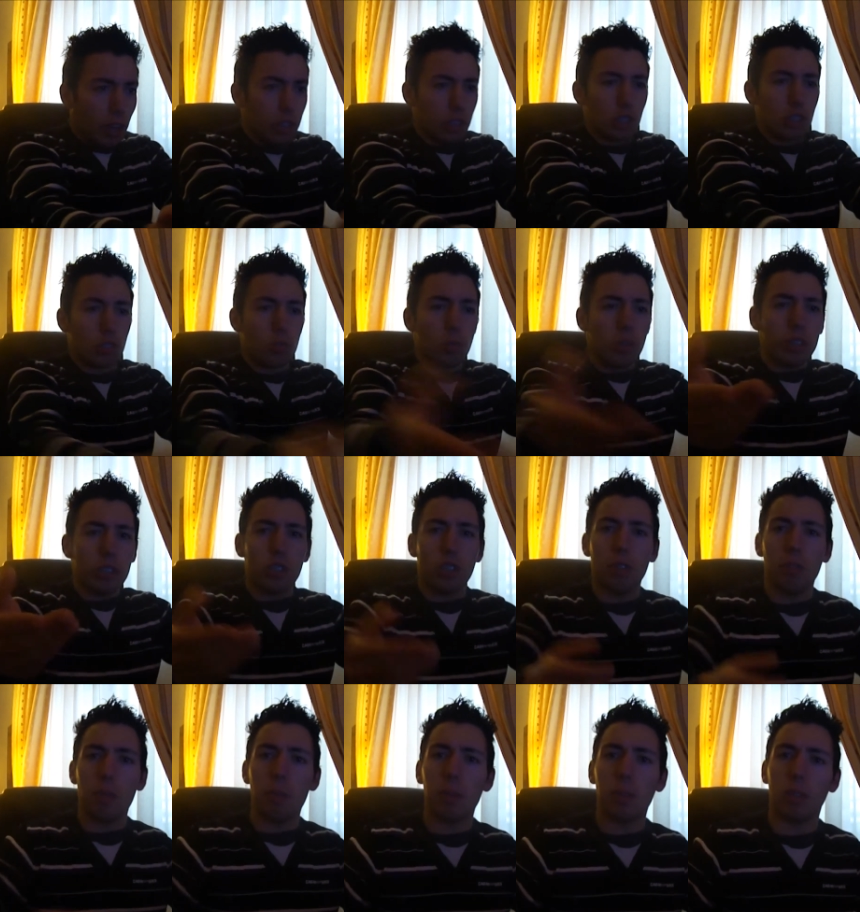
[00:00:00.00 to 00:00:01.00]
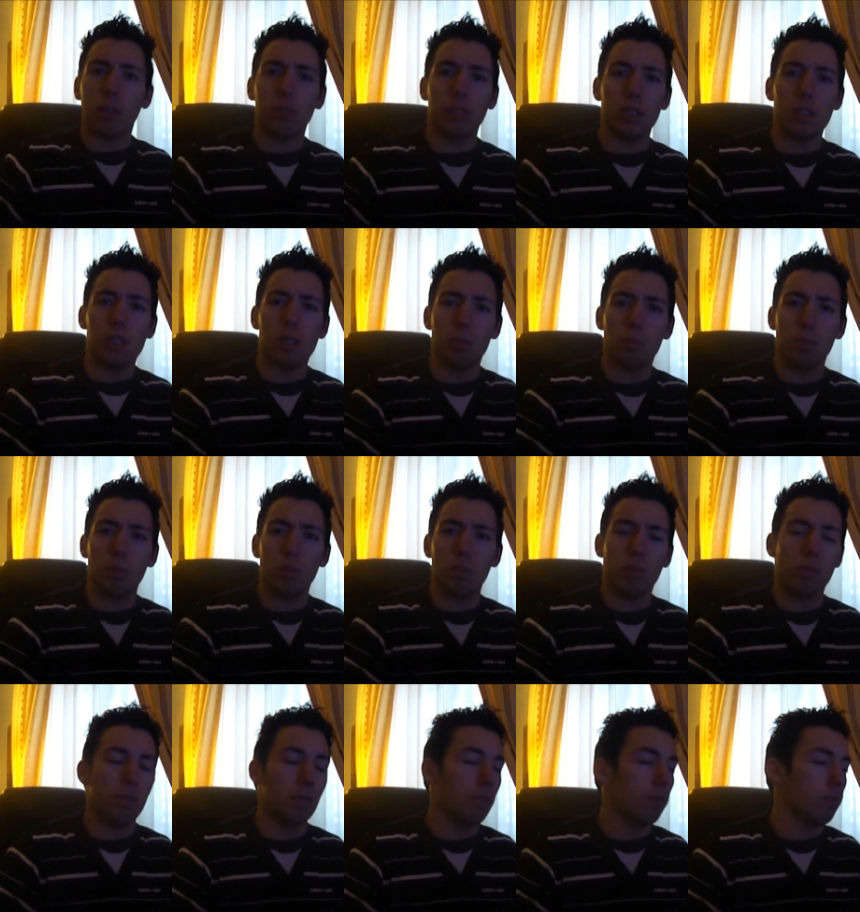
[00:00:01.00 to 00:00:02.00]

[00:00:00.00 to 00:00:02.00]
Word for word: I just reached the limit of this CPU.